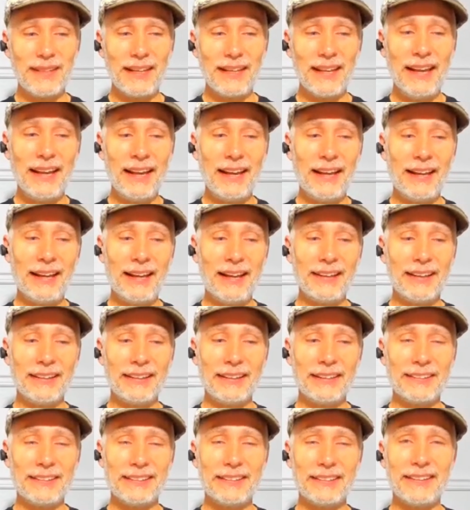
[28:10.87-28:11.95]

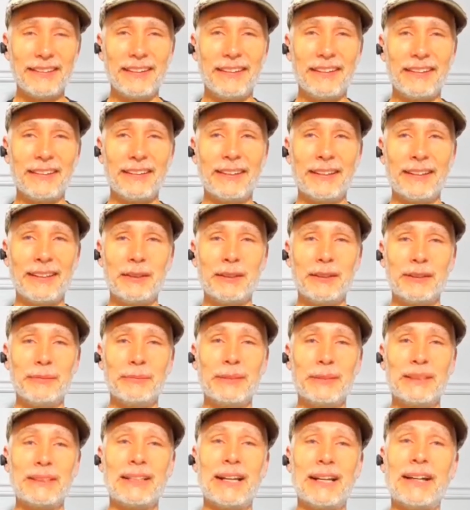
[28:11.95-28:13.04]
And the
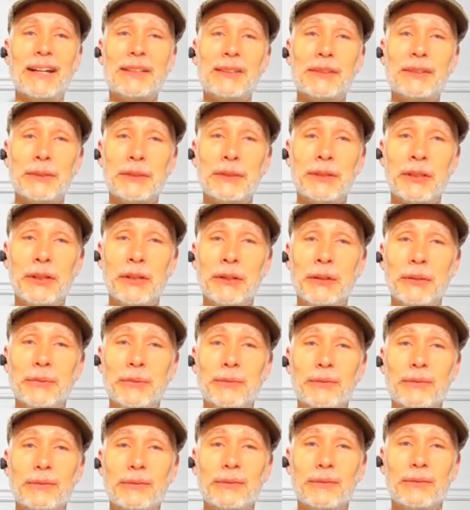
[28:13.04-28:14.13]
massage studio
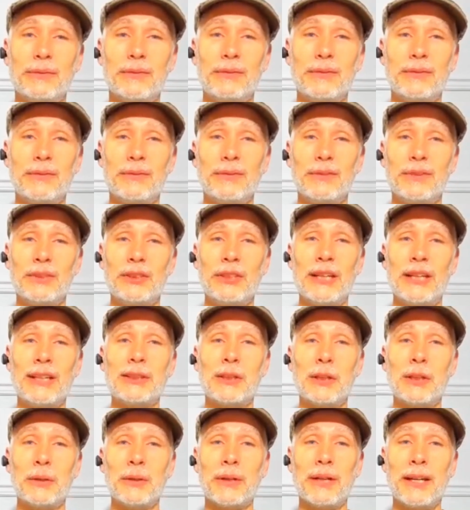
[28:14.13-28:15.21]

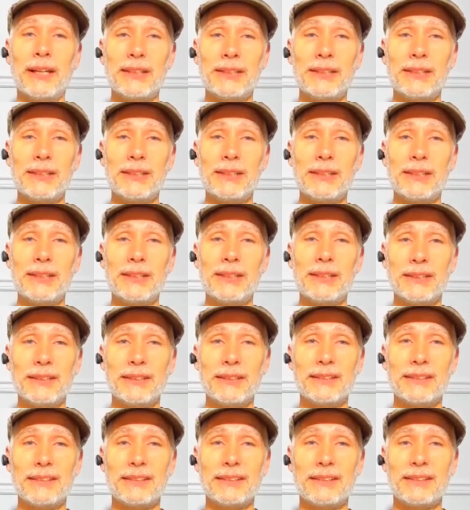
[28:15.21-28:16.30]
changed
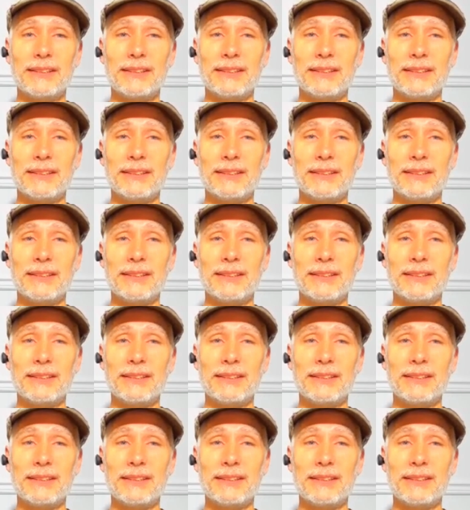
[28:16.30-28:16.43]
locations.